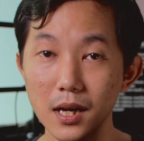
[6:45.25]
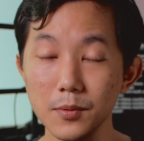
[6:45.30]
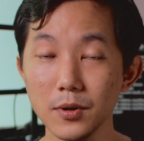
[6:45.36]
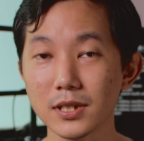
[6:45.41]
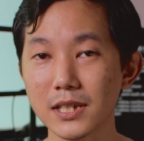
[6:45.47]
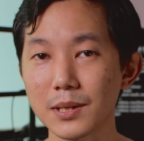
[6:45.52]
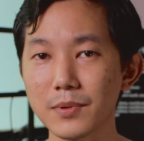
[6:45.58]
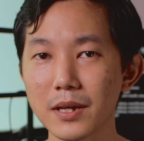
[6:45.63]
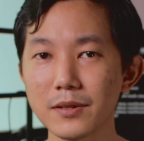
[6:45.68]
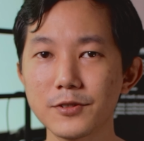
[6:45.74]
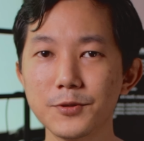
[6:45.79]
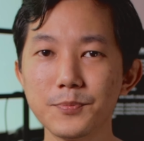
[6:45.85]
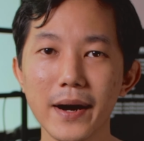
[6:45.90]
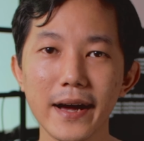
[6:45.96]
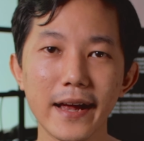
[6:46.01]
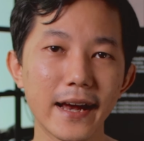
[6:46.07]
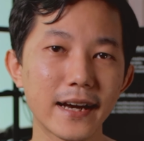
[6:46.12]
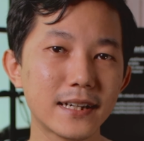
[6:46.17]
Because sometimes you
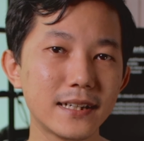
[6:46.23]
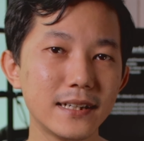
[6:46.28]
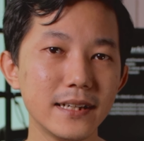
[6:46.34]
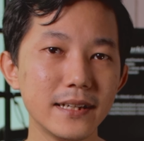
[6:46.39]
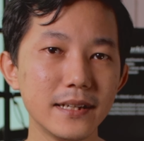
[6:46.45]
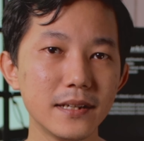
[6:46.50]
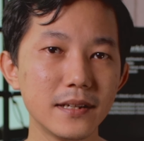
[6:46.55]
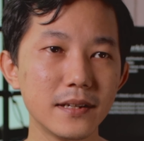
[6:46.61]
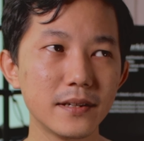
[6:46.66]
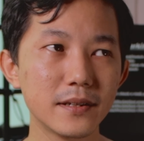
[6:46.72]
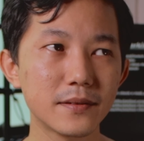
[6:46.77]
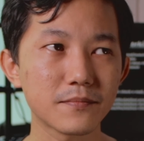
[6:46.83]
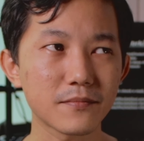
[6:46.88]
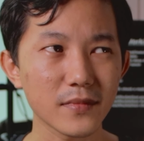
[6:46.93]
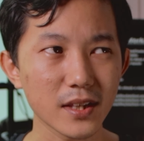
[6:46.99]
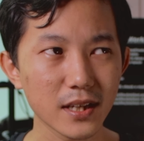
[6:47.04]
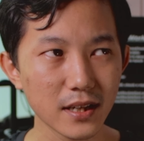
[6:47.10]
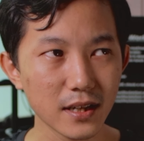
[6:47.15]
might actually
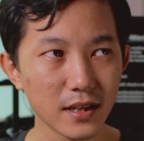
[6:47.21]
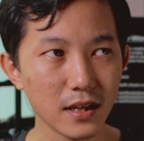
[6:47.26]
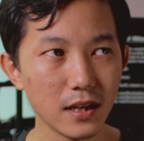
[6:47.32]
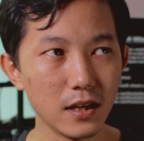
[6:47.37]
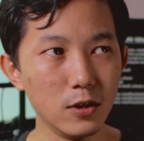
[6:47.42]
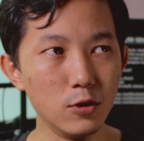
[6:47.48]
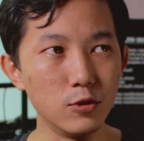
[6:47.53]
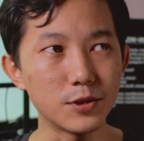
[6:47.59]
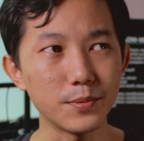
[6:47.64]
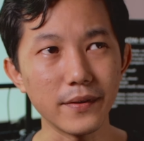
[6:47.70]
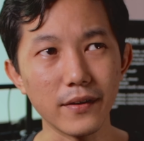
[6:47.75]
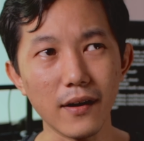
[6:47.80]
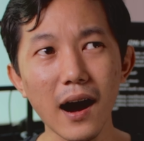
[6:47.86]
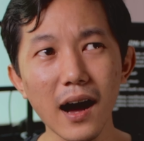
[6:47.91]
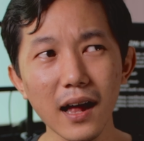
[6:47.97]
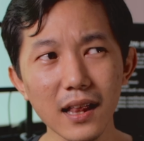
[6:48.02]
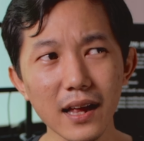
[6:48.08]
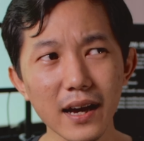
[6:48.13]
lose your
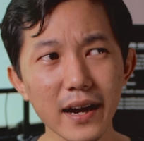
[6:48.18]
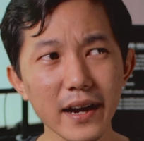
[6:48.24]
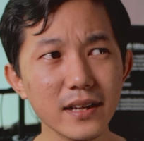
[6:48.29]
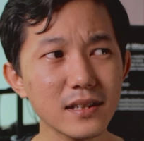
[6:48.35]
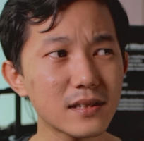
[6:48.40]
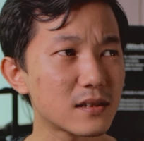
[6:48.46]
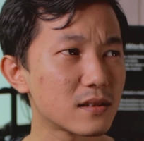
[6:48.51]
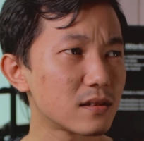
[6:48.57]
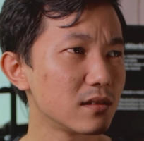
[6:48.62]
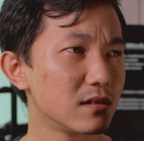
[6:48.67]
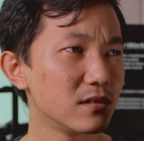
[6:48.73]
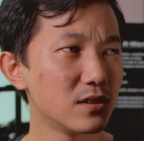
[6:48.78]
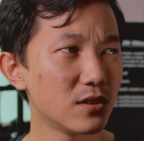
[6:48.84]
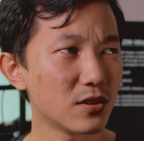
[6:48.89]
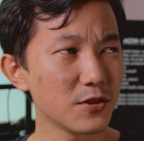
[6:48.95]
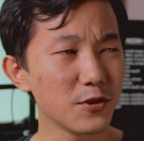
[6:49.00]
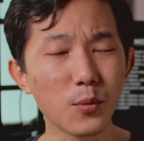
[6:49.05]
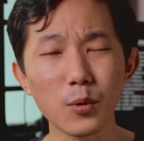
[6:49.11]
highlights, you
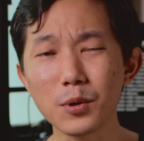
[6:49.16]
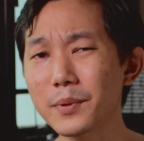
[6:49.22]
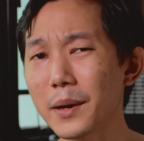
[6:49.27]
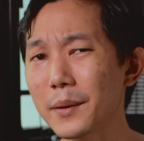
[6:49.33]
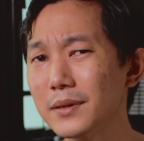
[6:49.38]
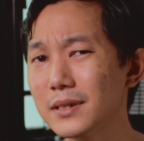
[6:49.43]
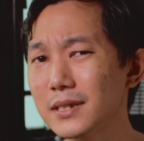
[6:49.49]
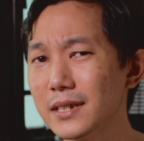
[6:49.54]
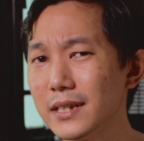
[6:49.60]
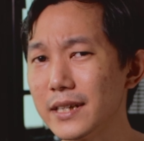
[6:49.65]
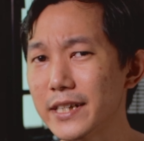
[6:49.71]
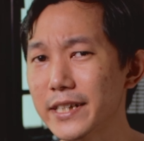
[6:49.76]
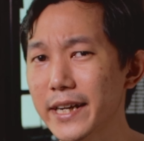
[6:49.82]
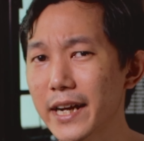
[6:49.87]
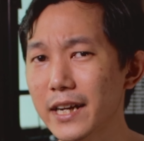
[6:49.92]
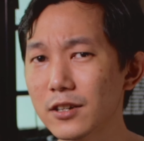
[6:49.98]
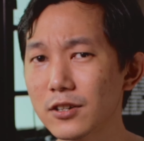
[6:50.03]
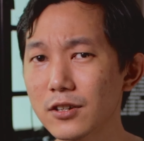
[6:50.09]
know, you won't be able to see the
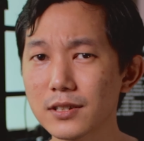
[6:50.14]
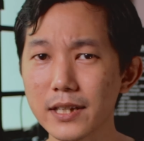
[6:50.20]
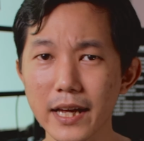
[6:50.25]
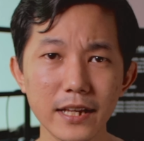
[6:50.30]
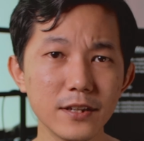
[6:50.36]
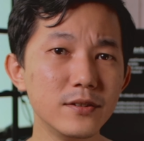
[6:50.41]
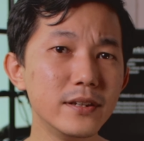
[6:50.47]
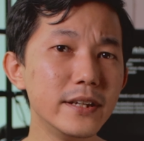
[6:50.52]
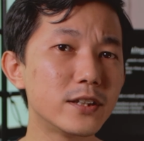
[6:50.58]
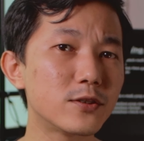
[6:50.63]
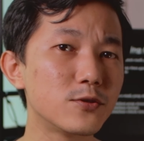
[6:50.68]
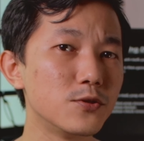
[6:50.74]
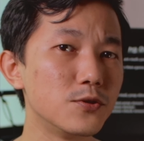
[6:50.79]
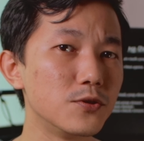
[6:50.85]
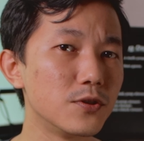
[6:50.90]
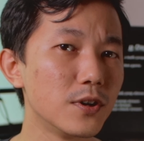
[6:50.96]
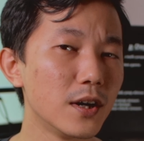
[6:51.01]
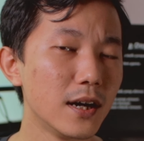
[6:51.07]
shadows, and you need
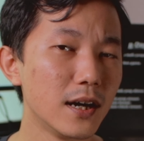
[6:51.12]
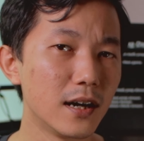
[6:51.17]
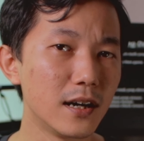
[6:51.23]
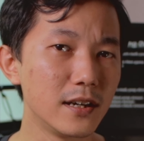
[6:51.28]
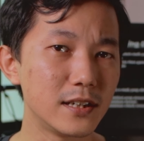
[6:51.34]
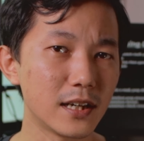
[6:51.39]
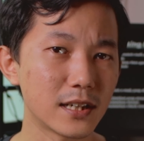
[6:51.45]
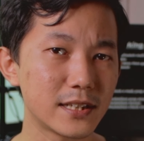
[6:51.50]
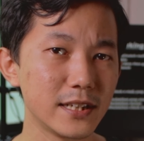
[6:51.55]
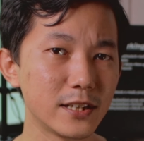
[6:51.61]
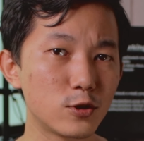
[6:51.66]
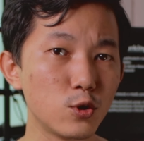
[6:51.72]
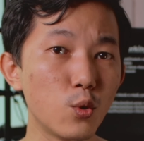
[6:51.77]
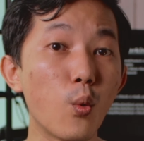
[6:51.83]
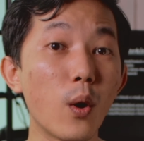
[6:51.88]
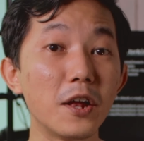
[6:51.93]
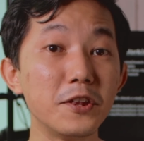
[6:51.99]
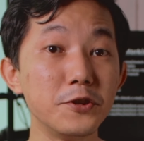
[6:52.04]
to adjust it
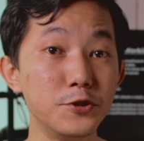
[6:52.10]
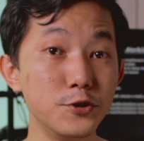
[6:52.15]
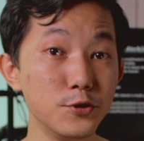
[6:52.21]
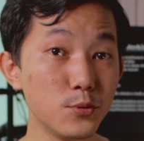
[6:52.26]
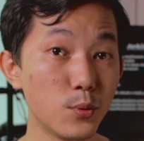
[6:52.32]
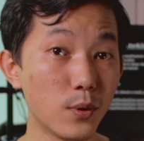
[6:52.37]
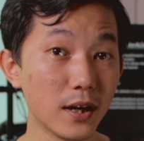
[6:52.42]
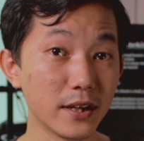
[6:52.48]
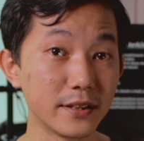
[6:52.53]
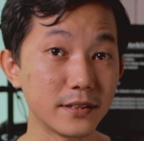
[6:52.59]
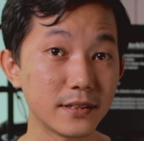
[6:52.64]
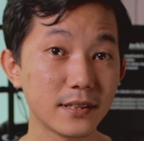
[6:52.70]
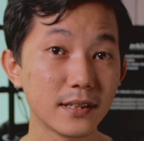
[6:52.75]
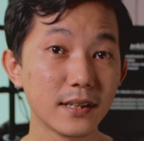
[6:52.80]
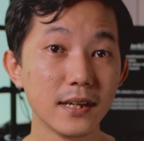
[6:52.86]
to what you want.